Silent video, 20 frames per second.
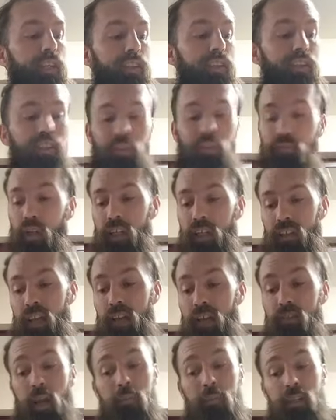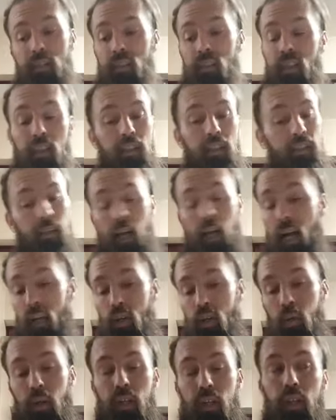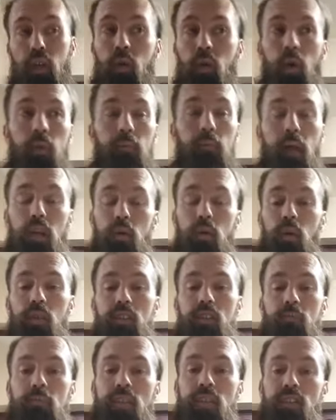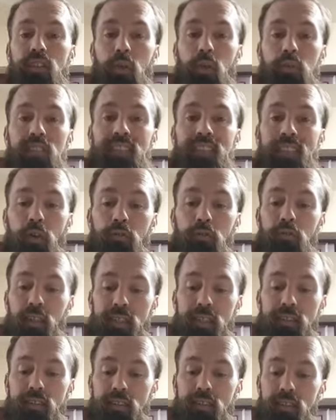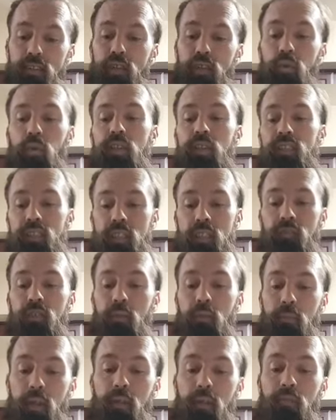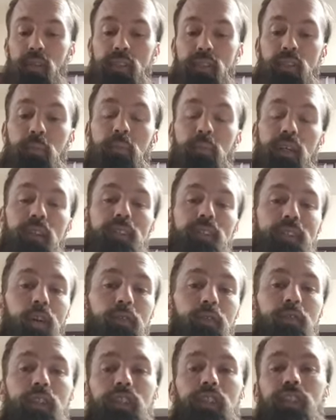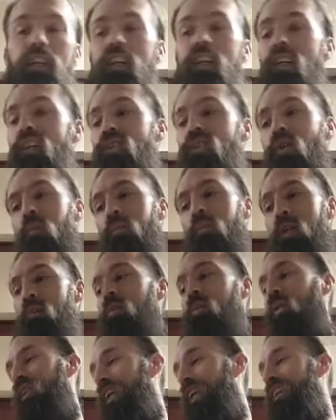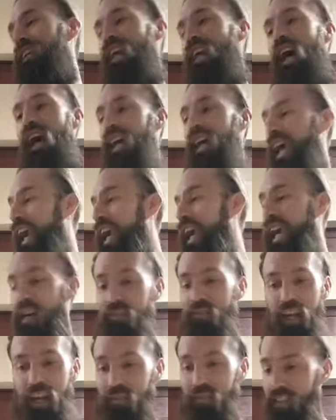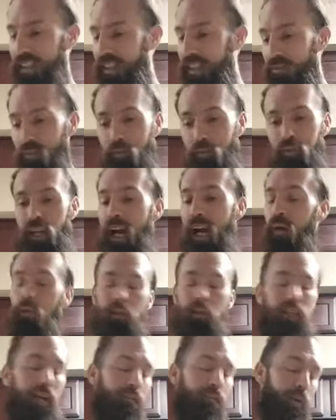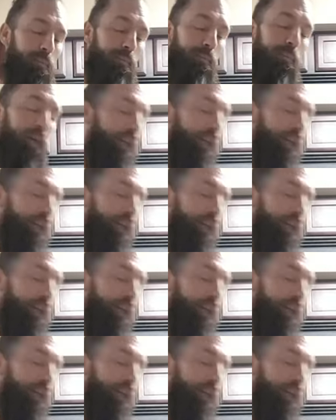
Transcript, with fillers: your fucking life. I mean, I quoted a quote. My quote is be so selfless, you receive the benefits of being selfish. So people think that I, I have everything for free. I will never,